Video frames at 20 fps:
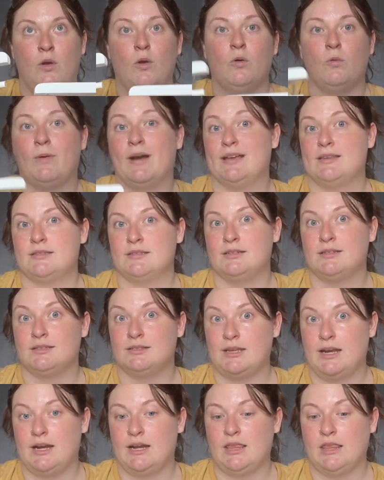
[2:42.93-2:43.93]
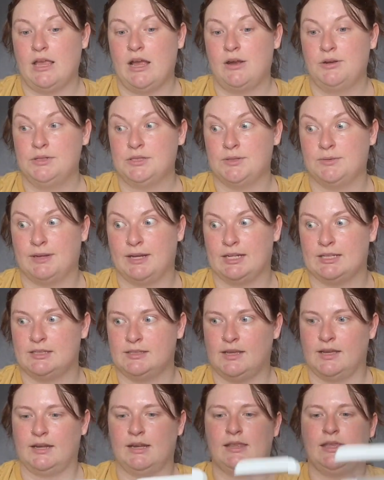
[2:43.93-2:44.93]
west side of the house, so it gets
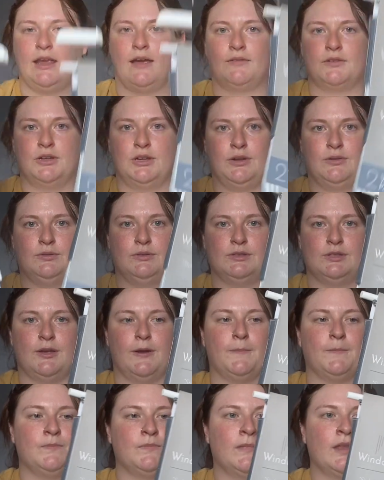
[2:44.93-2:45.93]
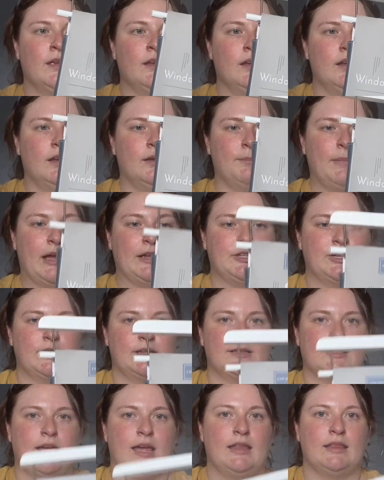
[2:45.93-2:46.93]
sun in the afternoon. So matching
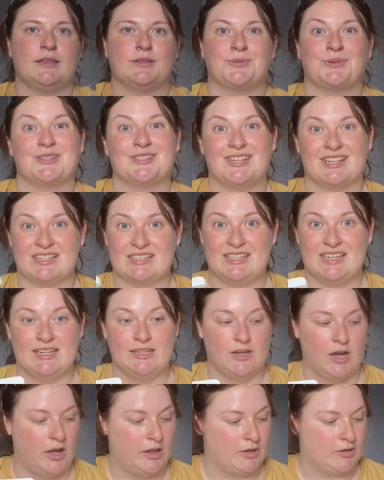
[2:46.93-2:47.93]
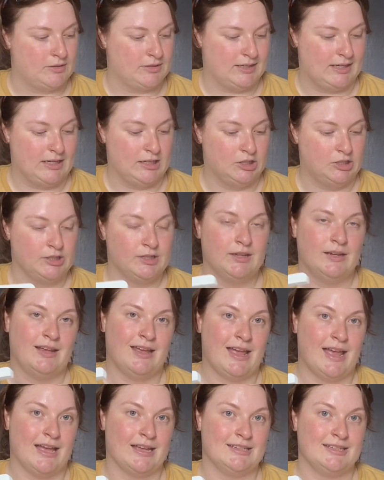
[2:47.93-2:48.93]
set, these for $16 each
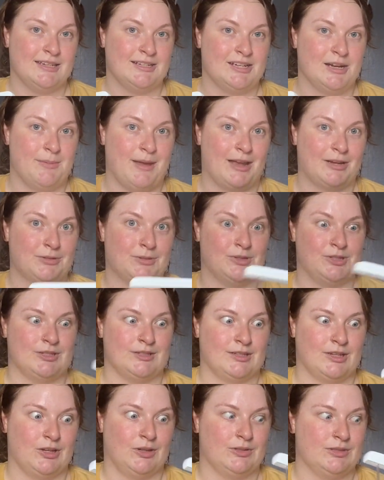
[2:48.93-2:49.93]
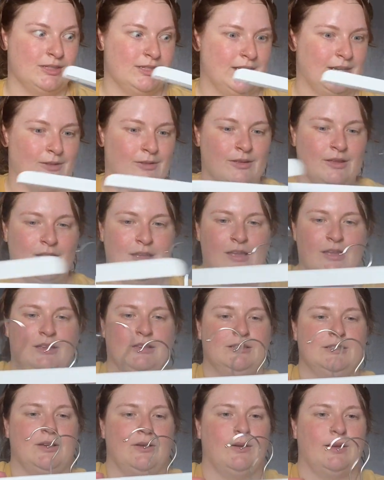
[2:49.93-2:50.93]
at TJ Maxx, which is a good steal.
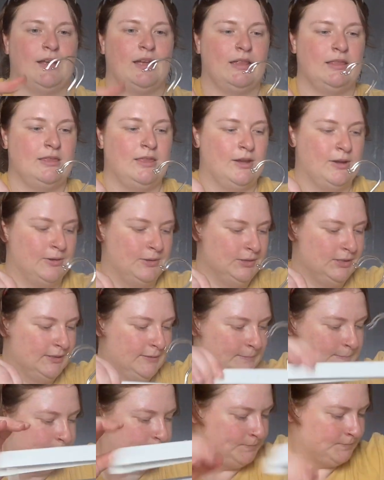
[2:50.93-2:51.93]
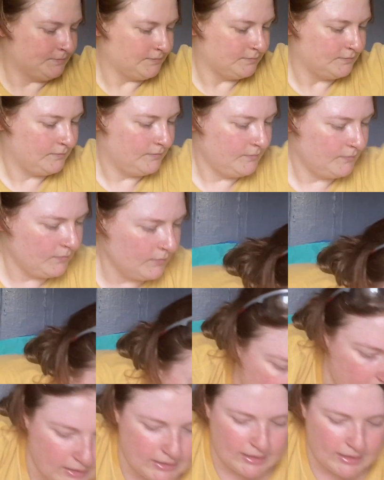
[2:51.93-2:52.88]
So I got those. And then